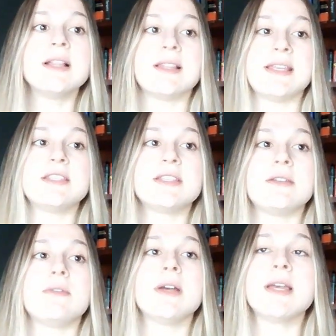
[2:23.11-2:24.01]
leads
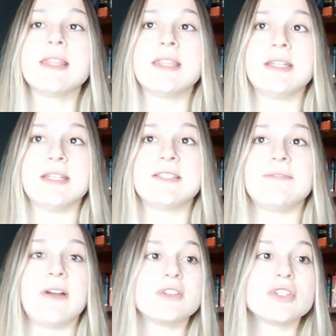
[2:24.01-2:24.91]
to the
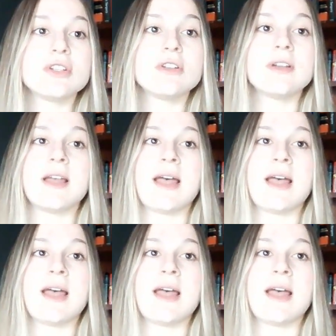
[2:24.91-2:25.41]
dysfunctional